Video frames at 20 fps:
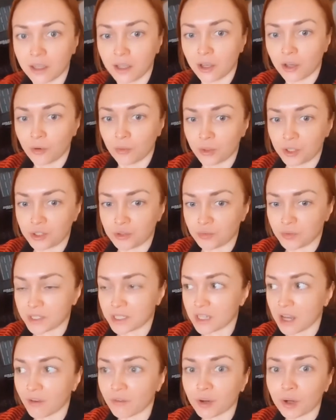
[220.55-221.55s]
which was
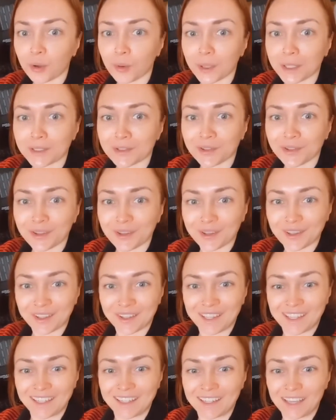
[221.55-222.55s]
never going to look
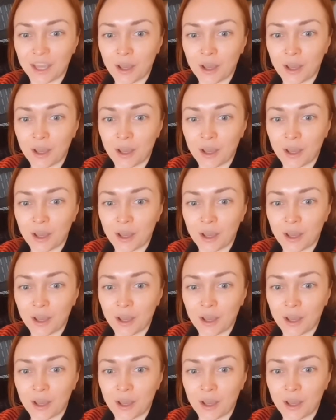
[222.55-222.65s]
good.